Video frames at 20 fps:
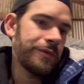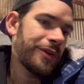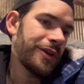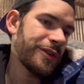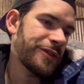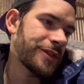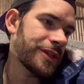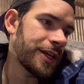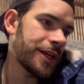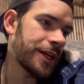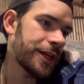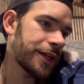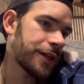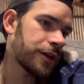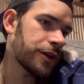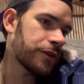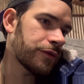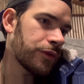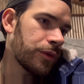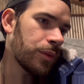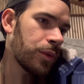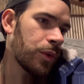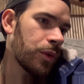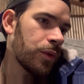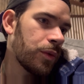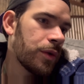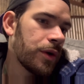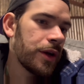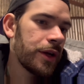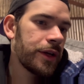Obviously I hit kind of a wall.
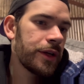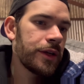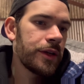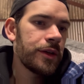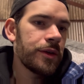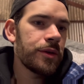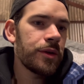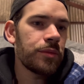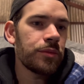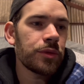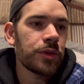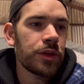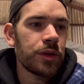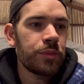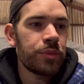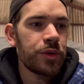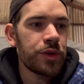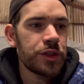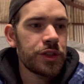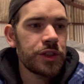I'm not going to push